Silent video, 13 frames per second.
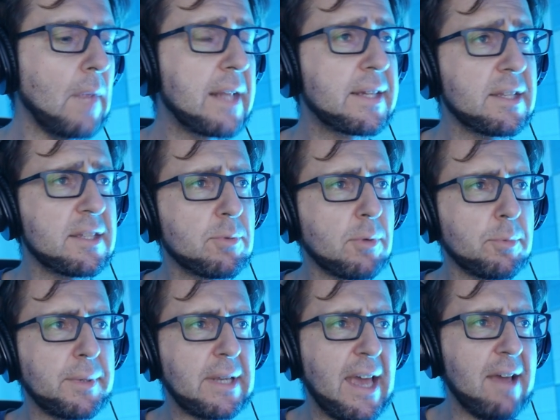This is what
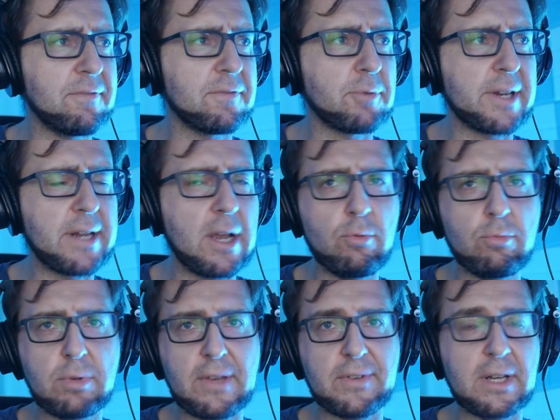we have right now.
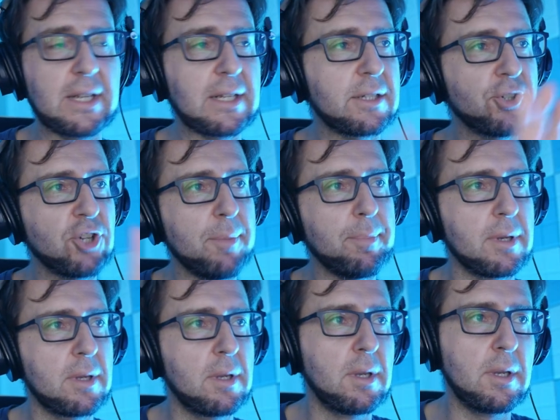We have a little ship,
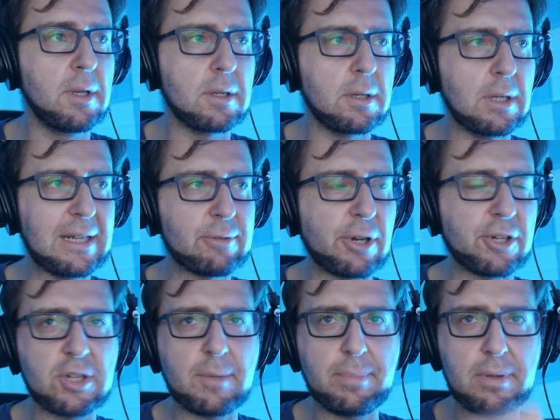little red
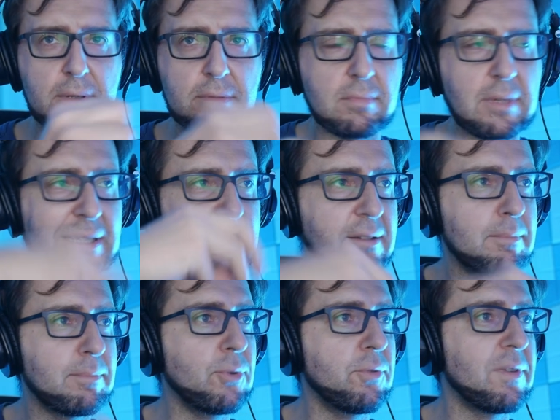ship, little
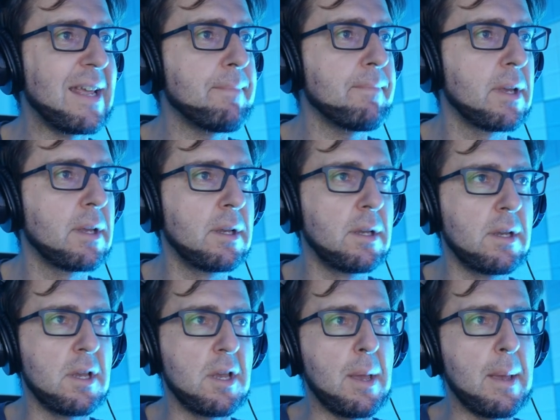blue flame,
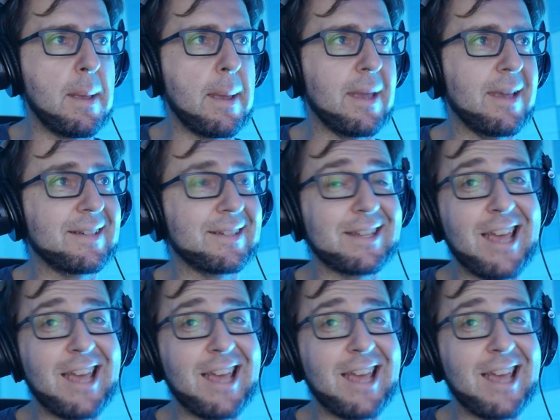and